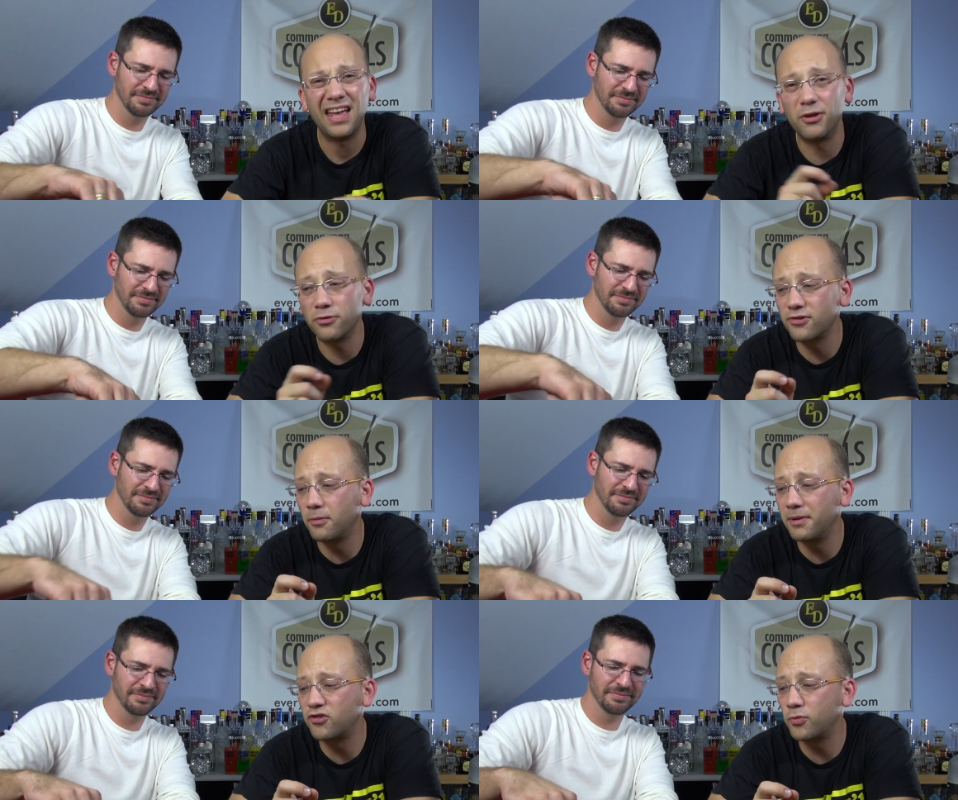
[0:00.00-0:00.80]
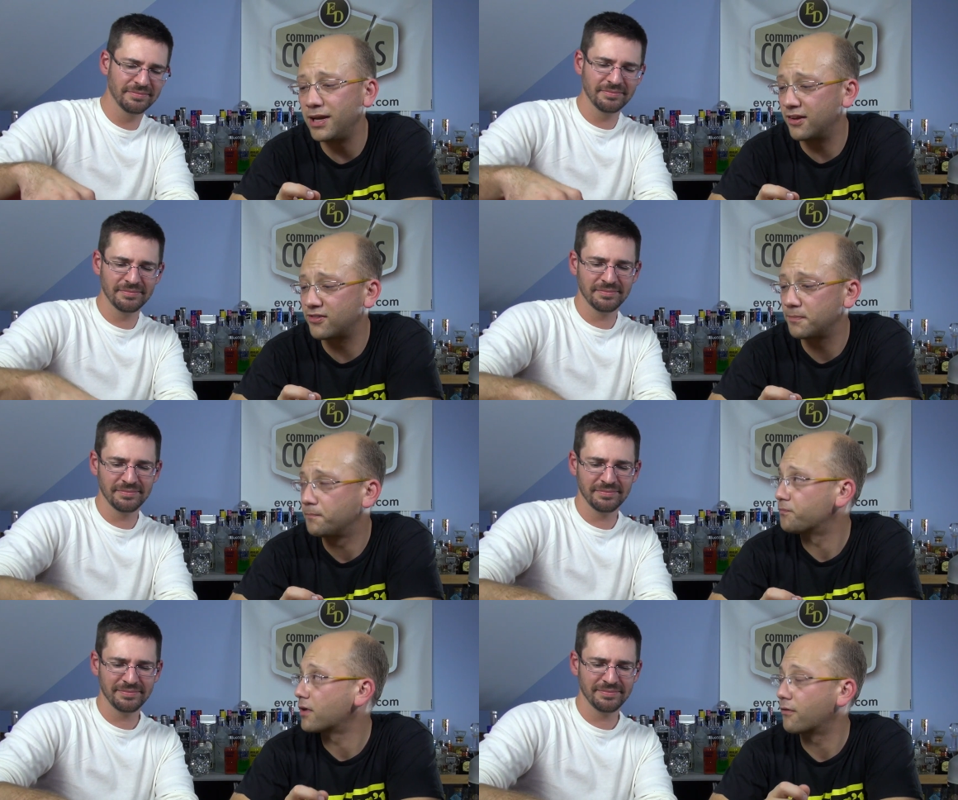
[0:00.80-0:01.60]
Speaker 1: There is a little bit of sweetness
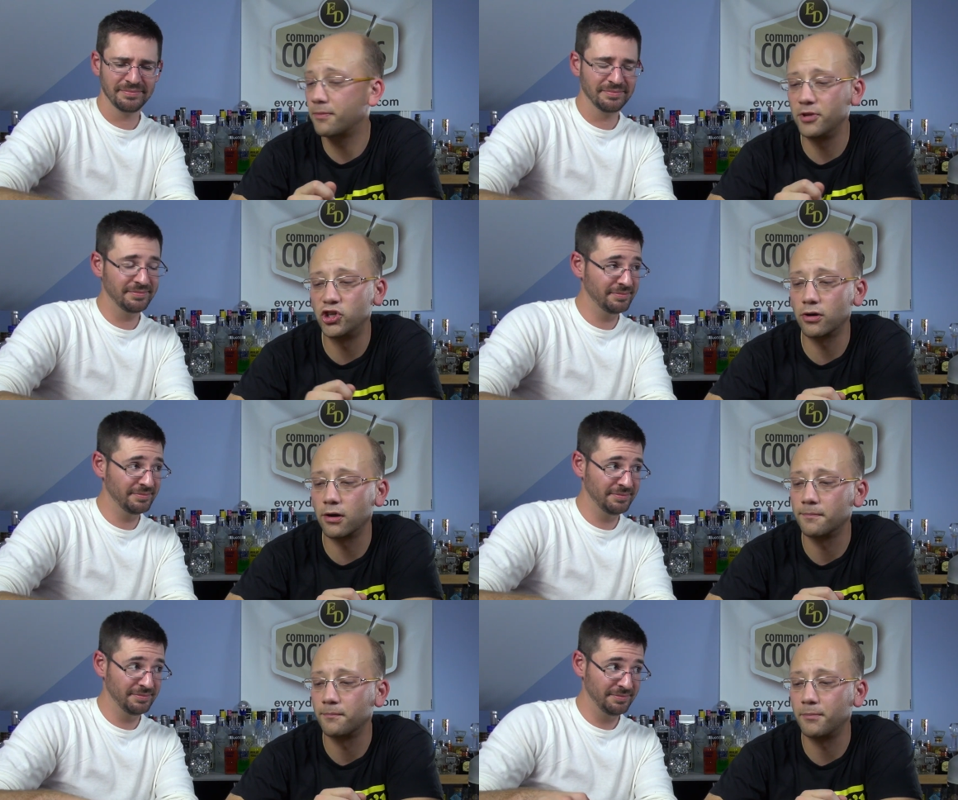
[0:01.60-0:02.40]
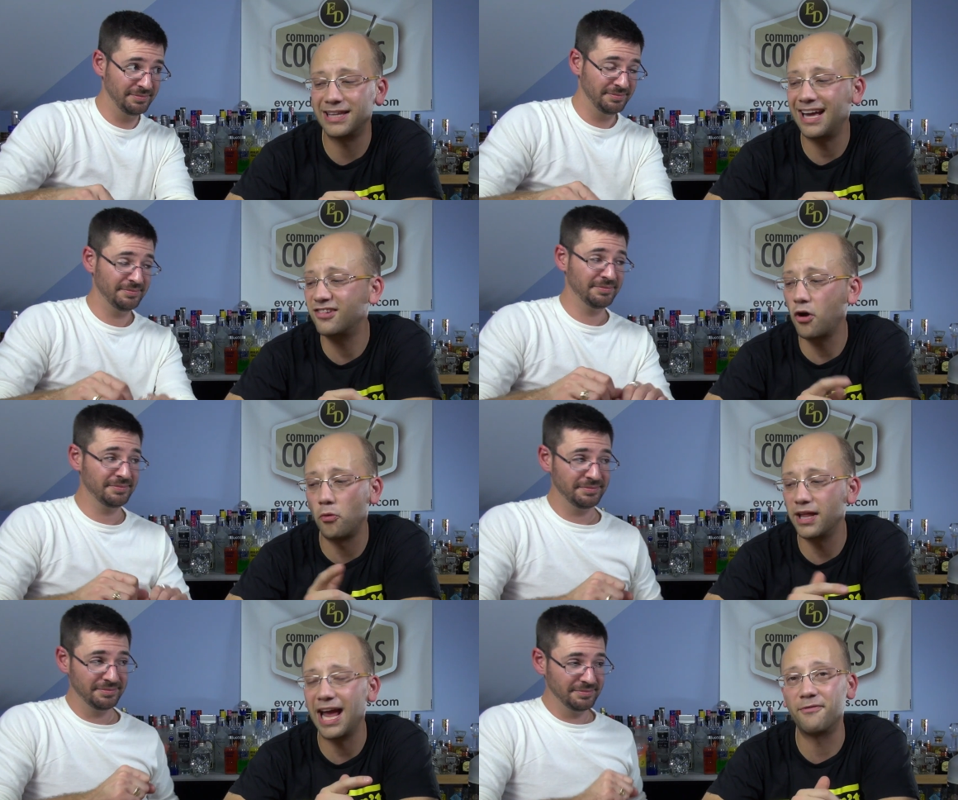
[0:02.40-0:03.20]
from the sugar, but that's
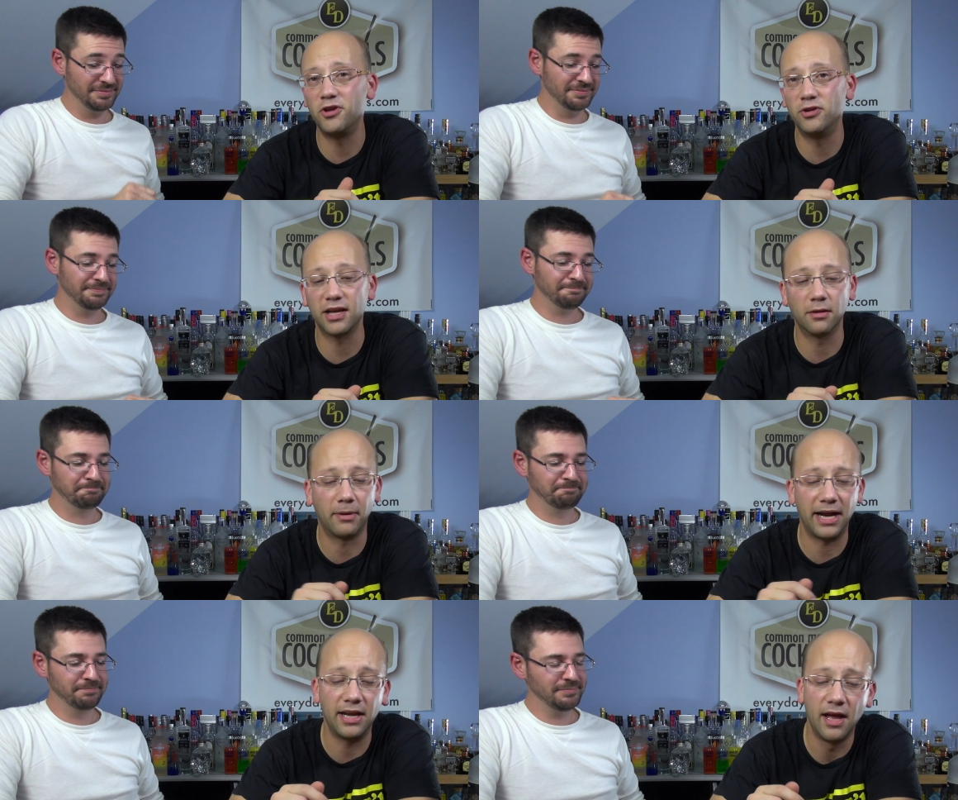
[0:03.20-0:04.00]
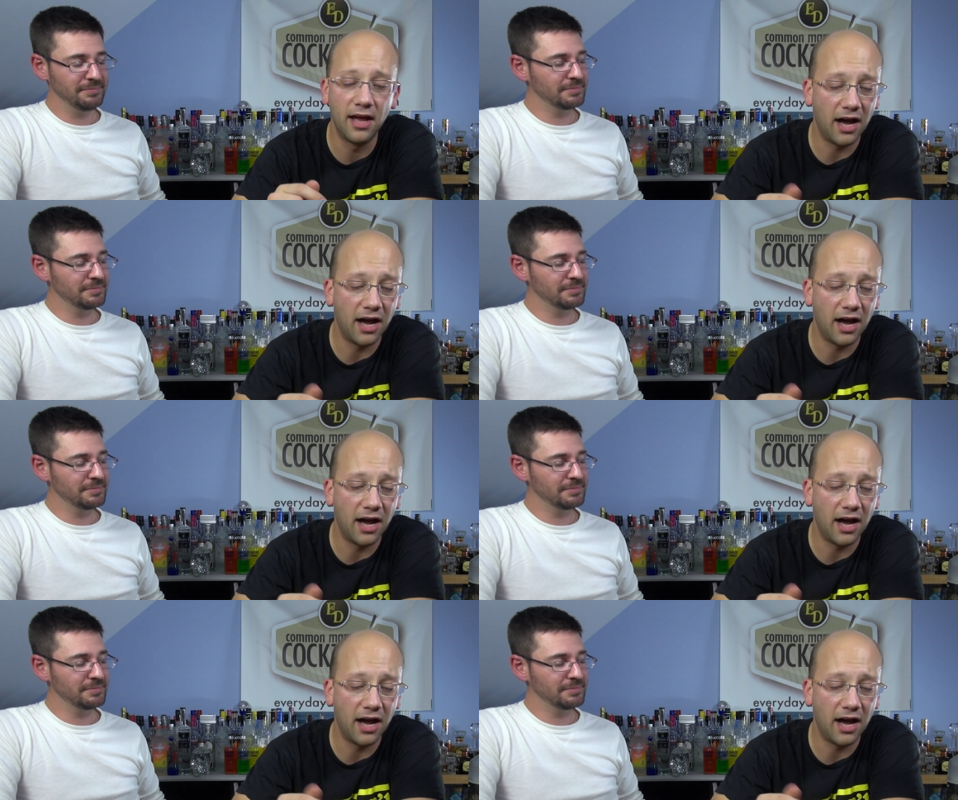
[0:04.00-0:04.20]
only after you take a bite.